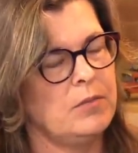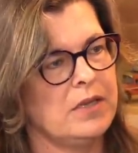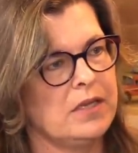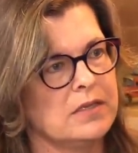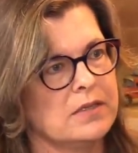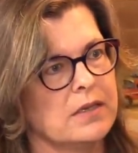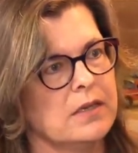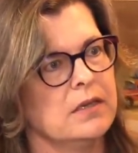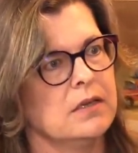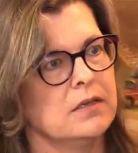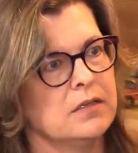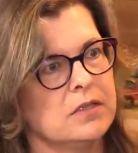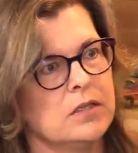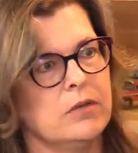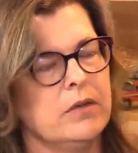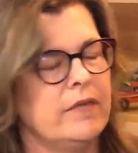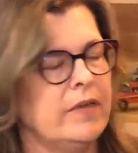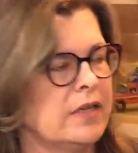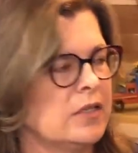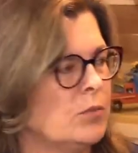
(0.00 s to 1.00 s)
because I also
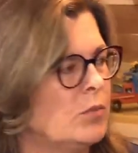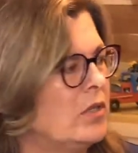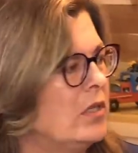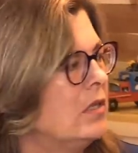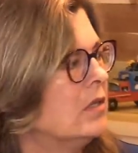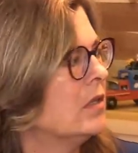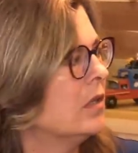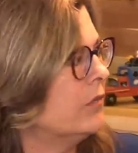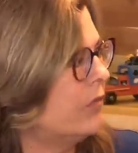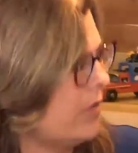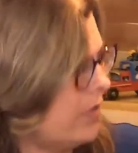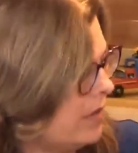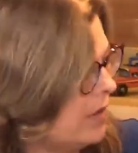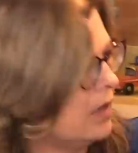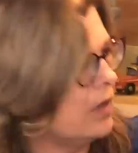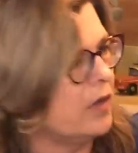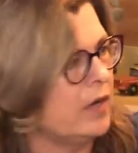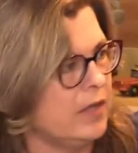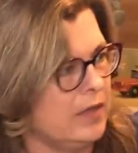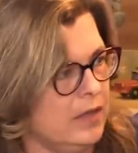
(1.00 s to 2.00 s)
have expertise over
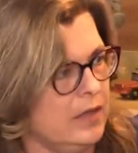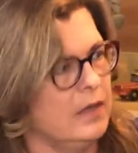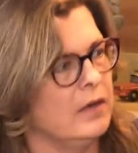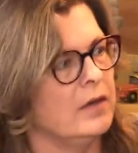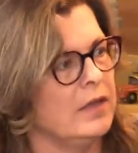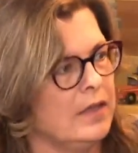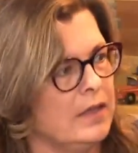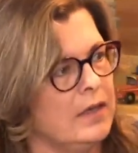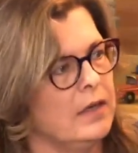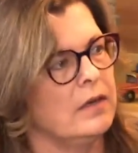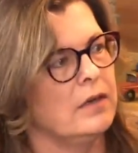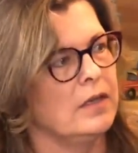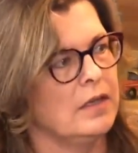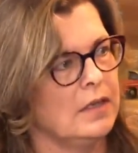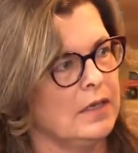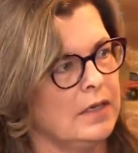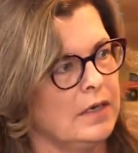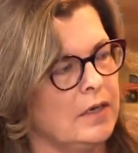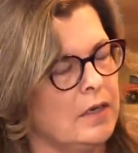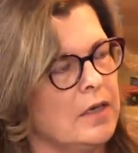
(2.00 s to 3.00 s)
there and there and there and
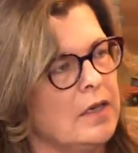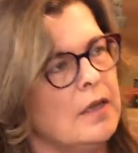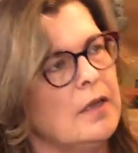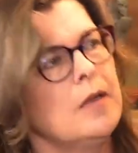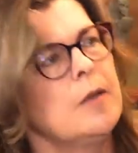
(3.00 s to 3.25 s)
there.